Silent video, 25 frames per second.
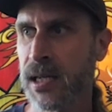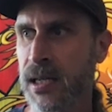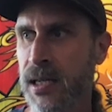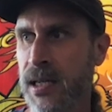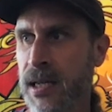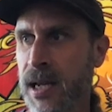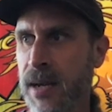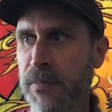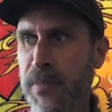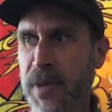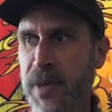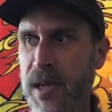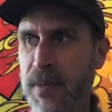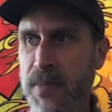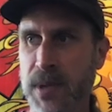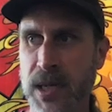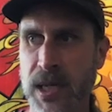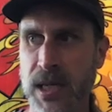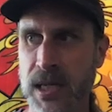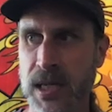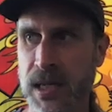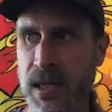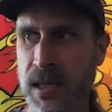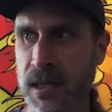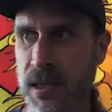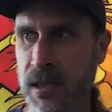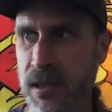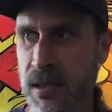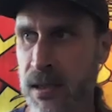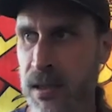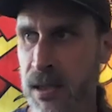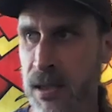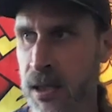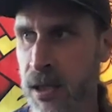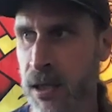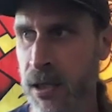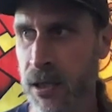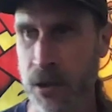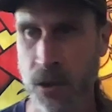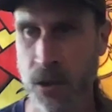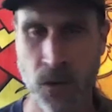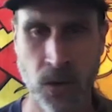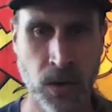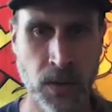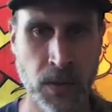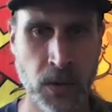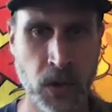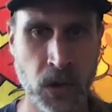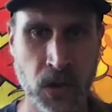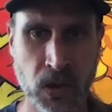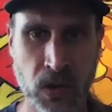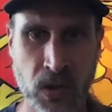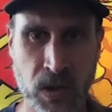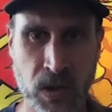and MPP and Normal